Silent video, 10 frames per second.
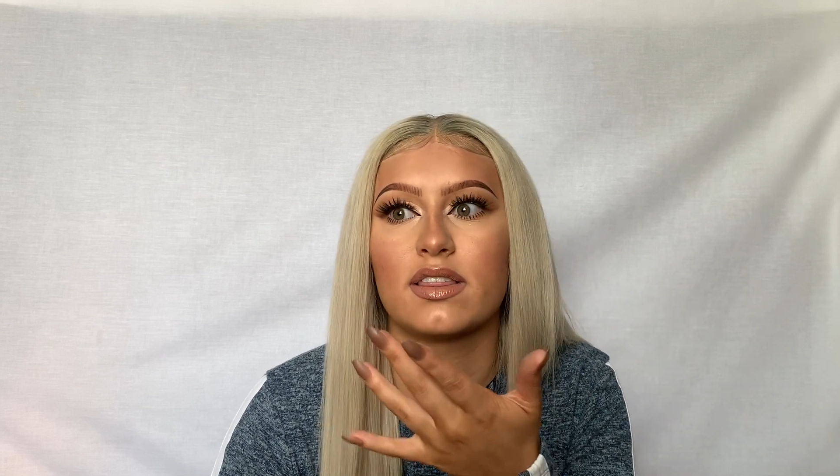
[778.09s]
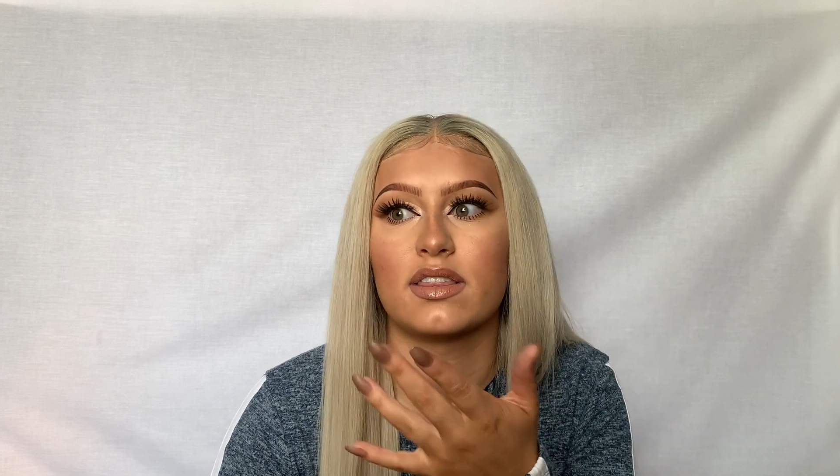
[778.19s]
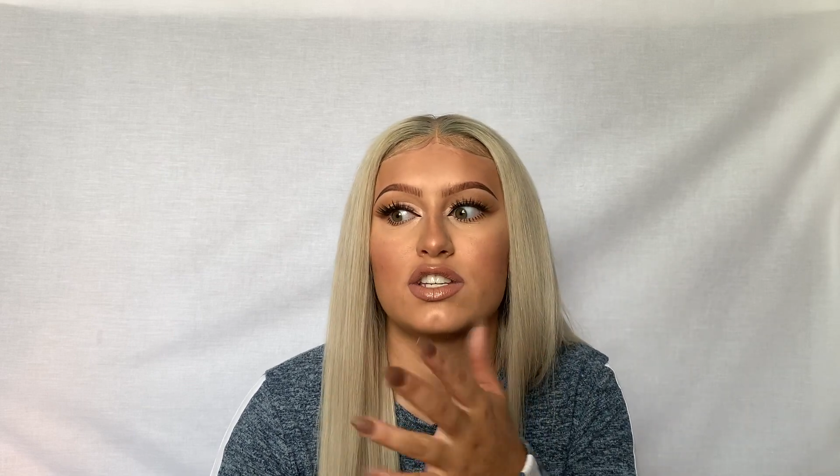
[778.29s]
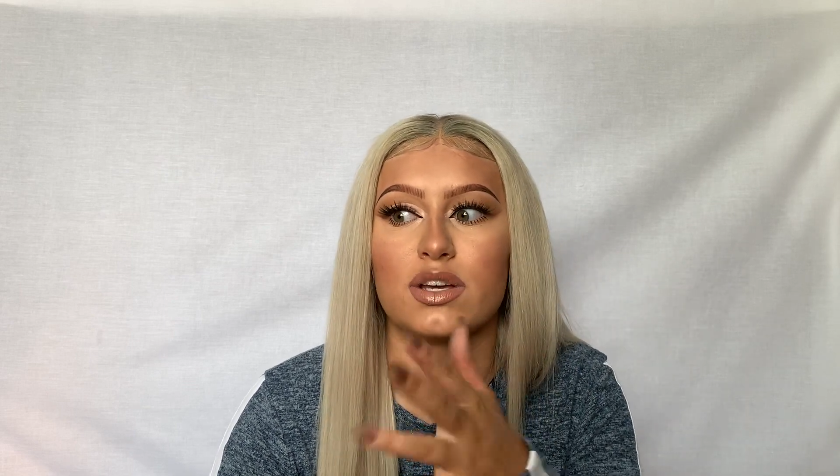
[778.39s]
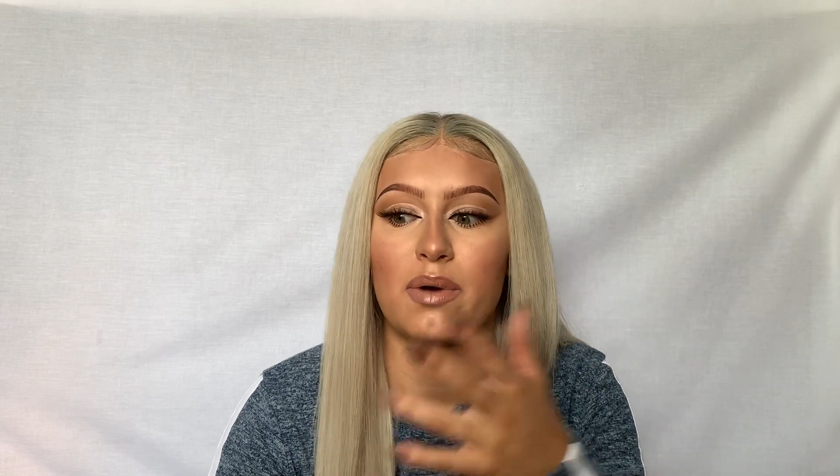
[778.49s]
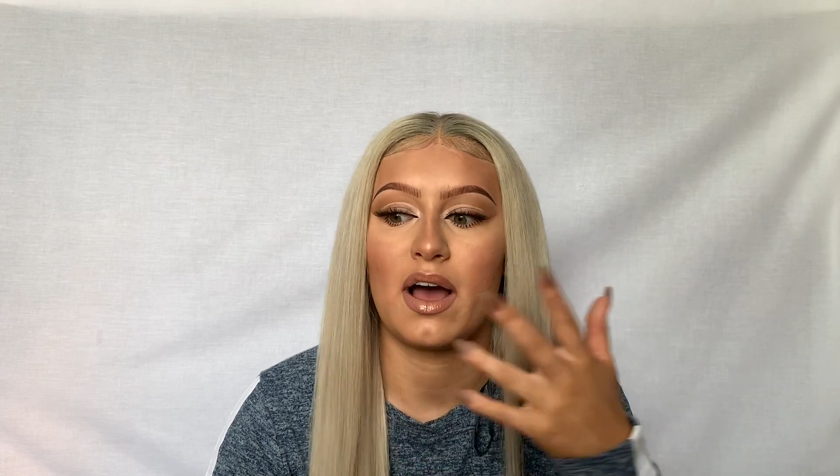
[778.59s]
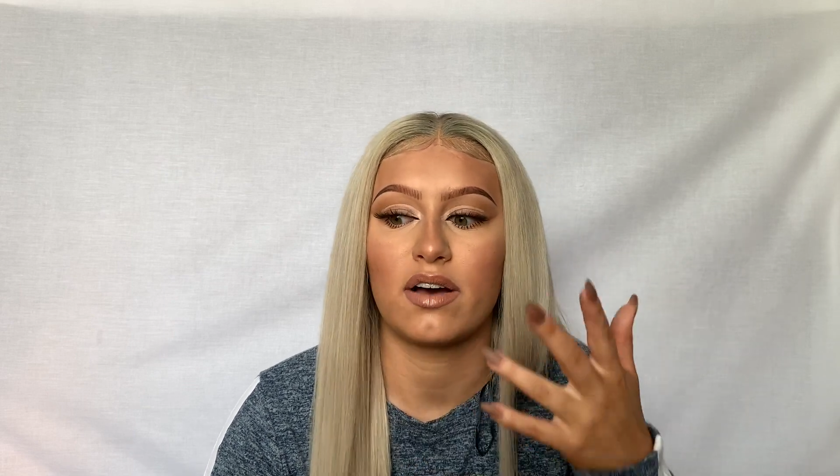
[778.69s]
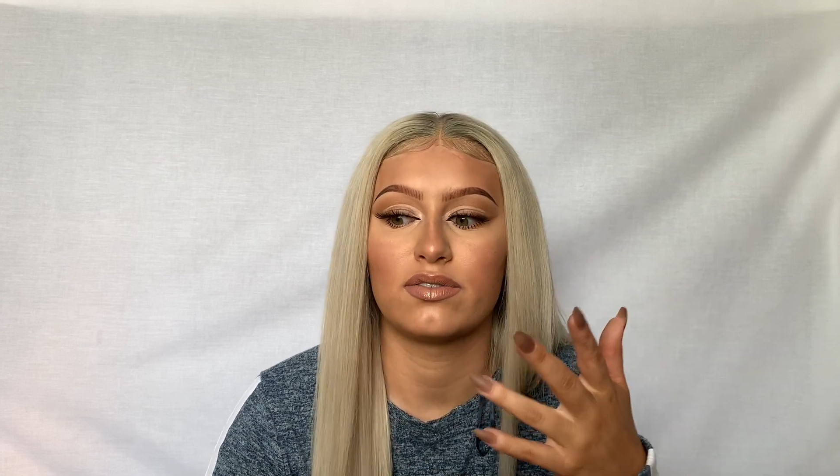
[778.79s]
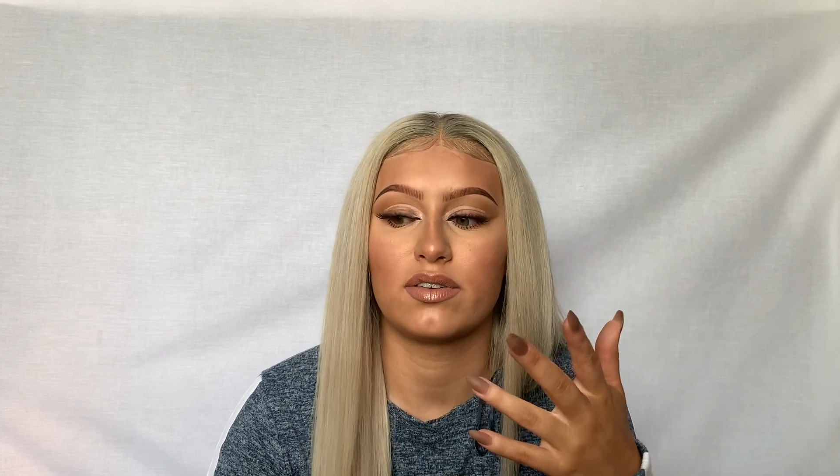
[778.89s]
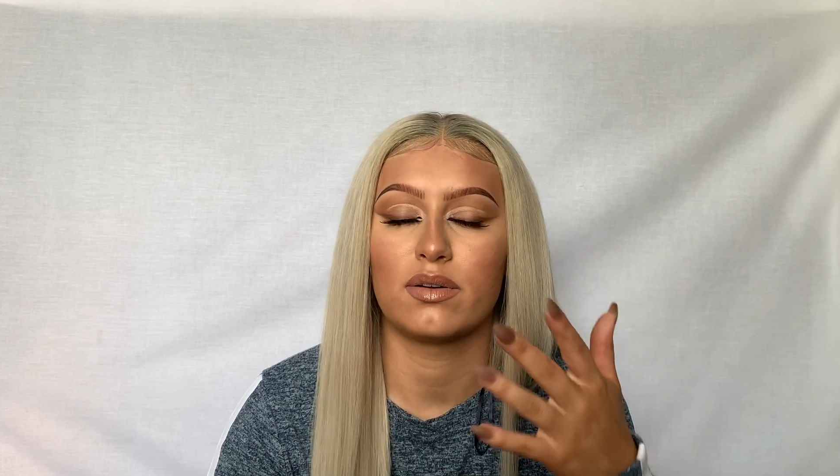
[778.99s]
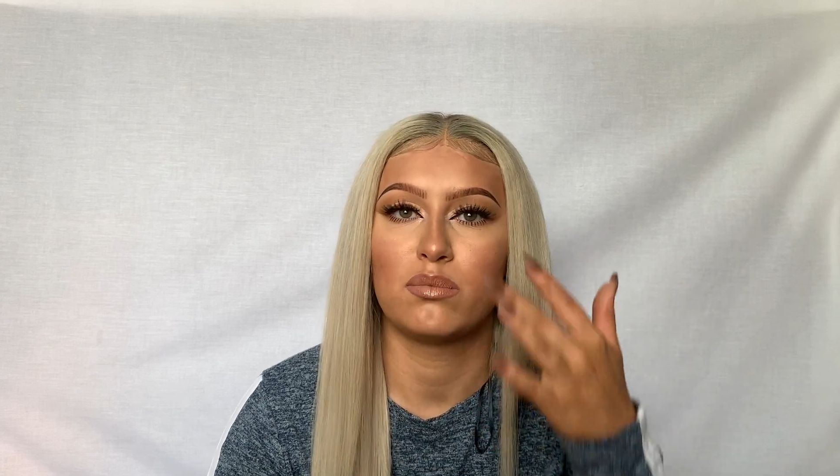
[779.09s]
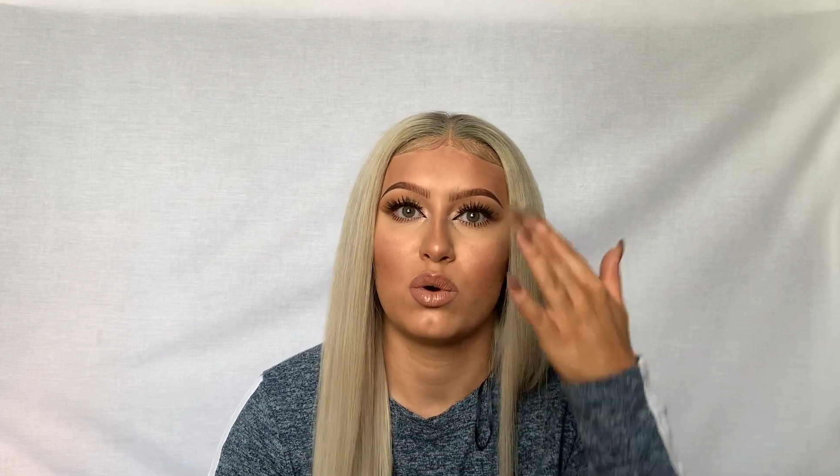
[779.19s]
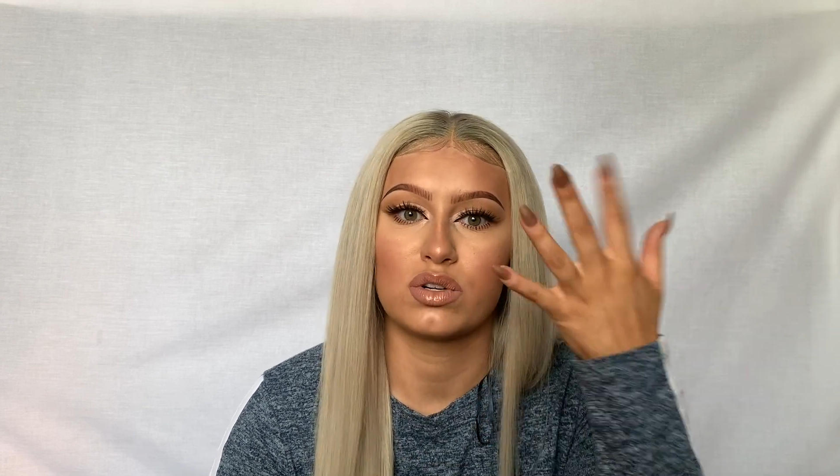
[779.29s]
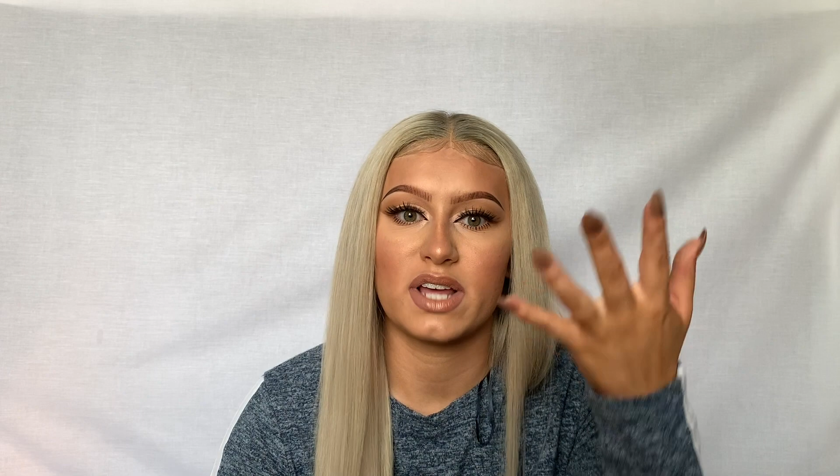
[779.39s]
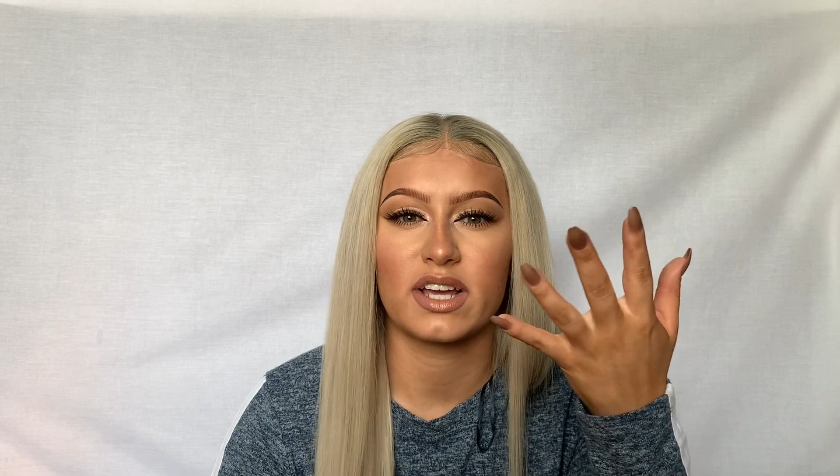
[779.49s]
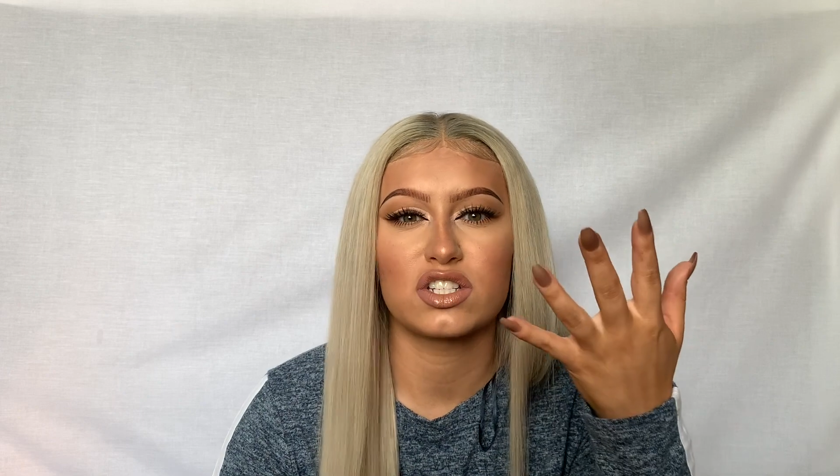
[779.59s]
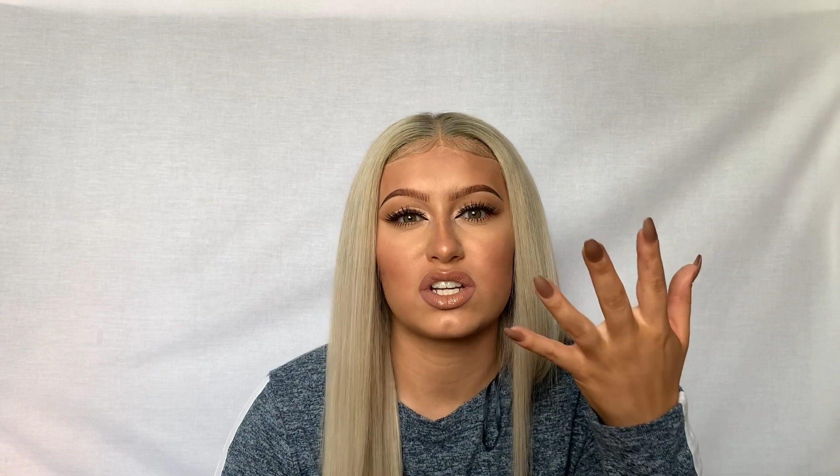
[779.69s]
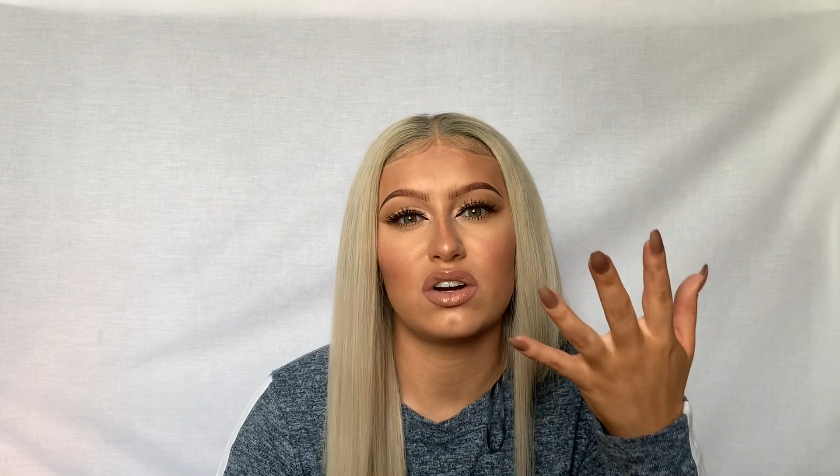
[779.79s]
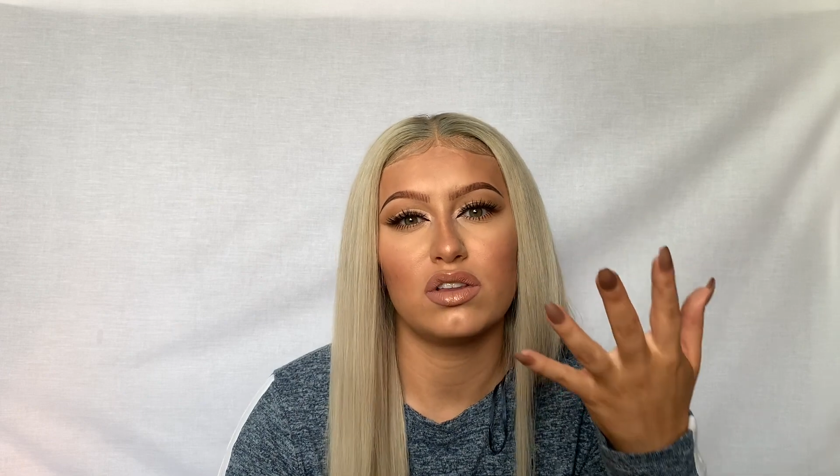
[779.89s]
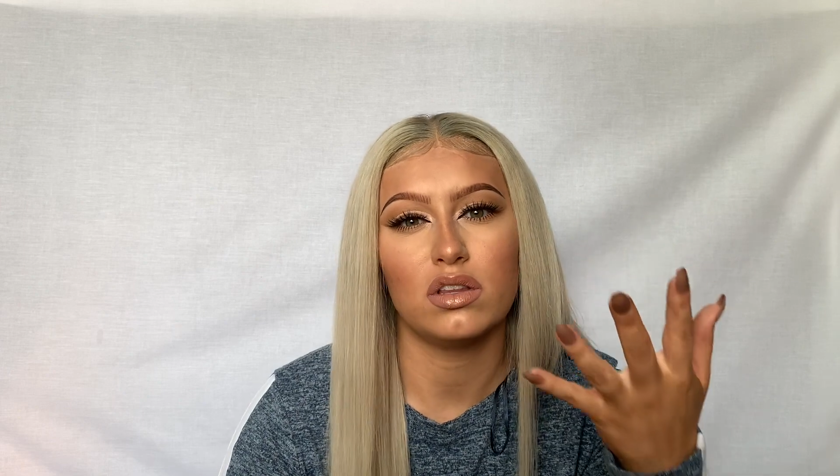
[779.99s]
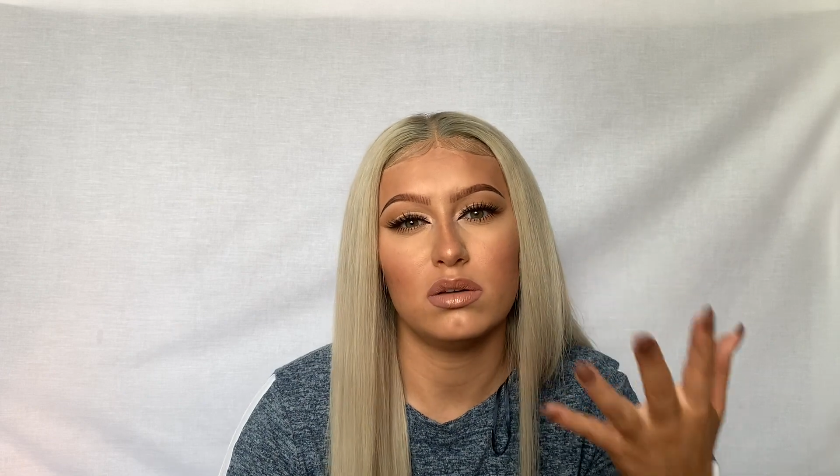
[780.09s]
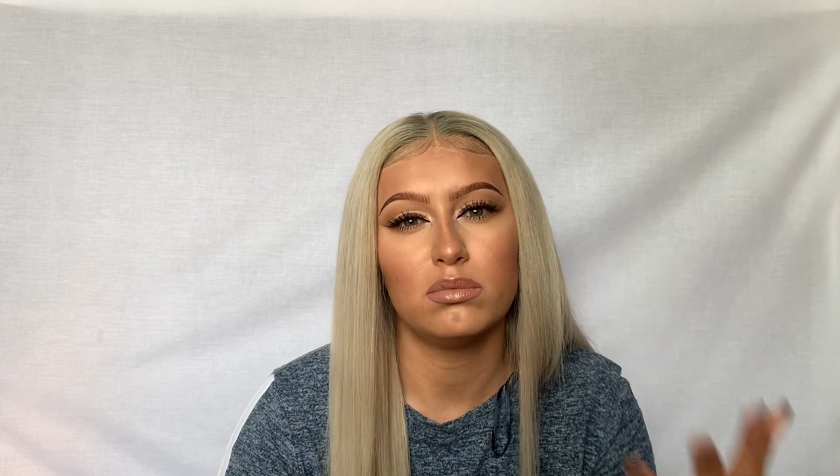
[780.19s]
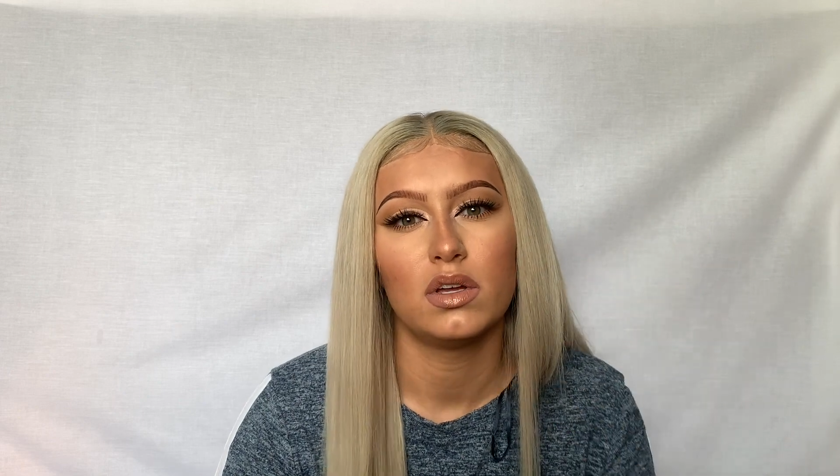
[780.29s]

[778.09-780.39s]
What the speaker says: they do have more texture on them.